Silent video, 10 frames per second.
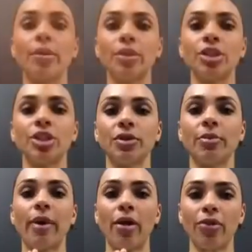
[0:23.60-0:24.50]
it when she was
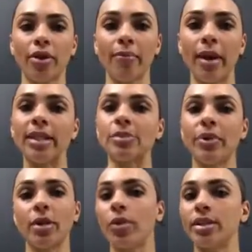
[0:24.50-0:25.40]
about 3 months,
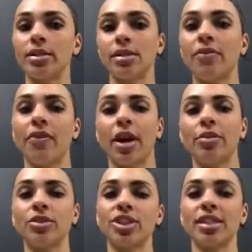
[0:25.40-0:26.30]
but it wasn't severe. It
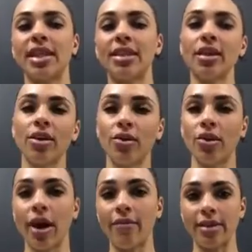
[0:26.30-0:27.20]
was just in little
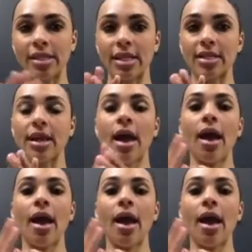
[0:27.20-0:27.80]
crevices.